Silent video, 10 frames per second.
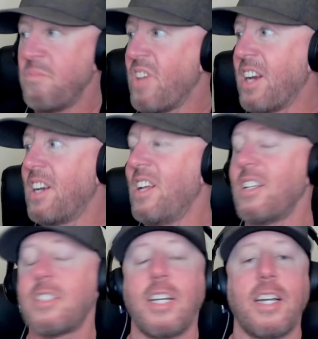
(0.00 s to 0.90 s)
And
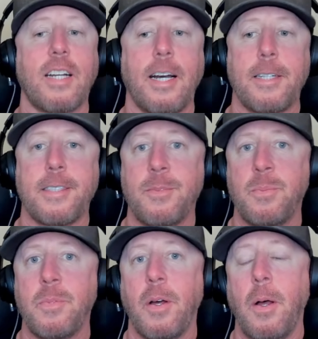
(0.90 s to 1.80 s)
another thing, guys,
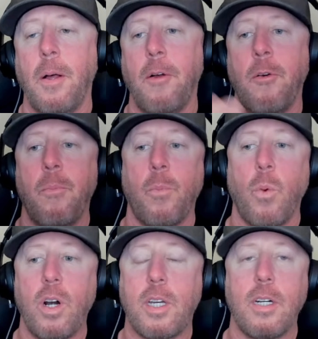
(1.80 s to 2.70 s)

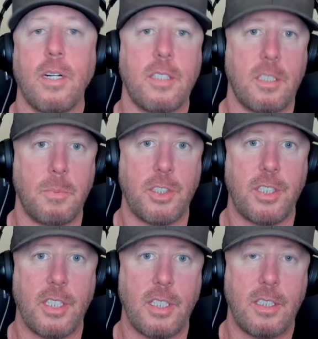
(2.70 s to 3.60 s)
working on these
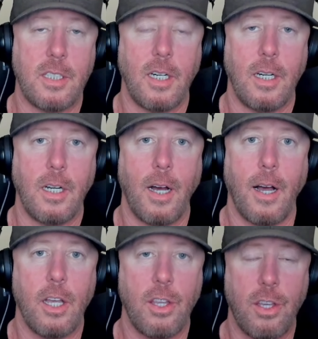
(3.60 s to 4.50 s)
machines,
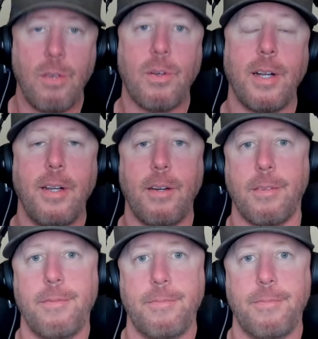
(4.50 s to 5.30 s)
you can do.